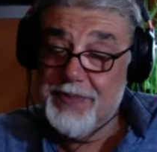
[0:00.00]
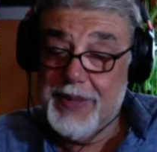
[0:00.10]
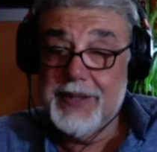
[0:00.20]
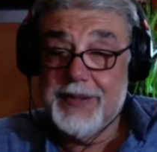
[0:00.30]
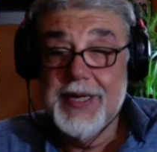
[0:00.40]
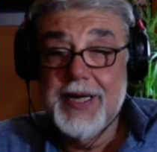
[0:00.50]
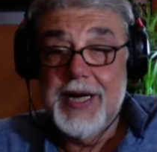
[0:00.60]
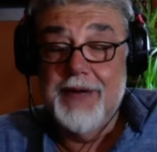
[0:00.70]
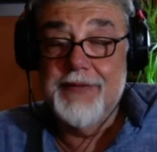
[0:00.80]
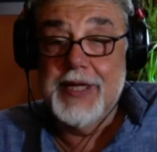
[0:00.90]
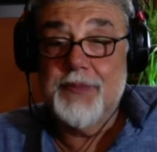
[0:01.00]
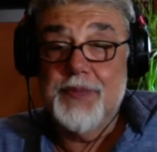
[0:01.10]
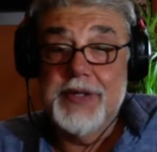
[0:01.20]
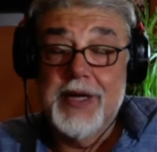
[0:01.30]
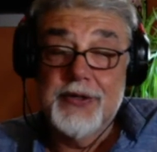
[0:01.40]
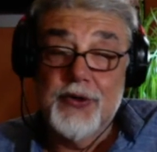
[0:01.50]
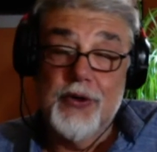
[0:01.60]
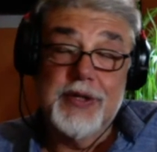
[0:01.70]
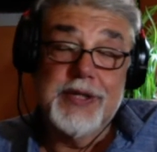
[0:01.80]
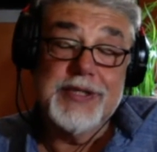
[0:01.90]
but I have not been
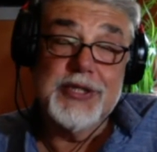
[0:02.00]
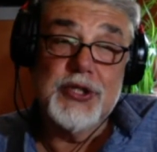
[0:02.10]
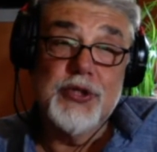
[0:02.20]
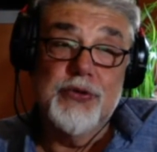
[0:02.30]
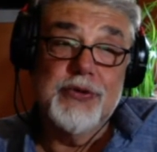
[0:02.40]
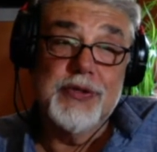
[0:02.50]
enrolled as a student.